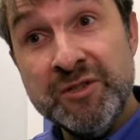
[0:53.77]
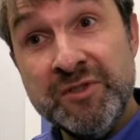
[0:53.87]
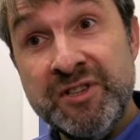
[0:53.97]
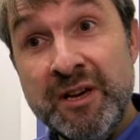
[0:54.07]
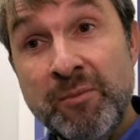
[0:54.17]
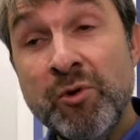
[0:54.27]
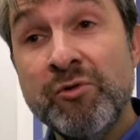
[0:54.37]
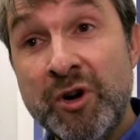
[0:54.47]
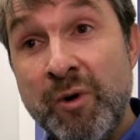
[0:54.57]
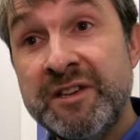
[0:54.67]
we're seeing more
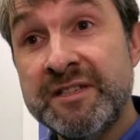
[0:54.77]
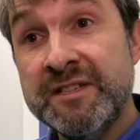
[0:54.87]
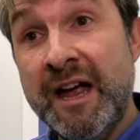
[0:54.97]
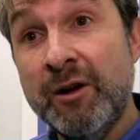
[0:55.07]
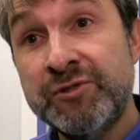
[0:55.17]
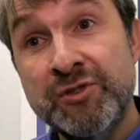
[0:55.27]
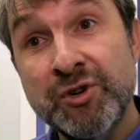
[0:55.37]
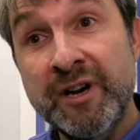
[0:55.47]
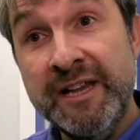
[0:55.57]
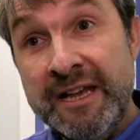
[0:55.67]
requests now to
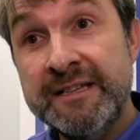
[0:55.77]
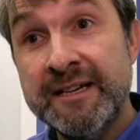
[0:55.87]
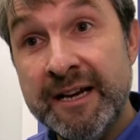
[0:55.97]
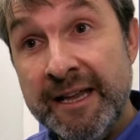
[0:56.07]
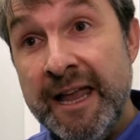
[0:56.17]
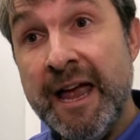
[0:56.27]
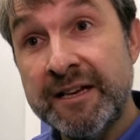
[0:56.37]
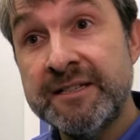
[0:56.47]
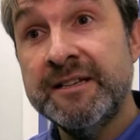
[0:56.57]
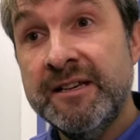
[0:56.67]
try and
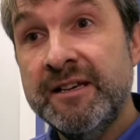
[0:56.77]
interconnect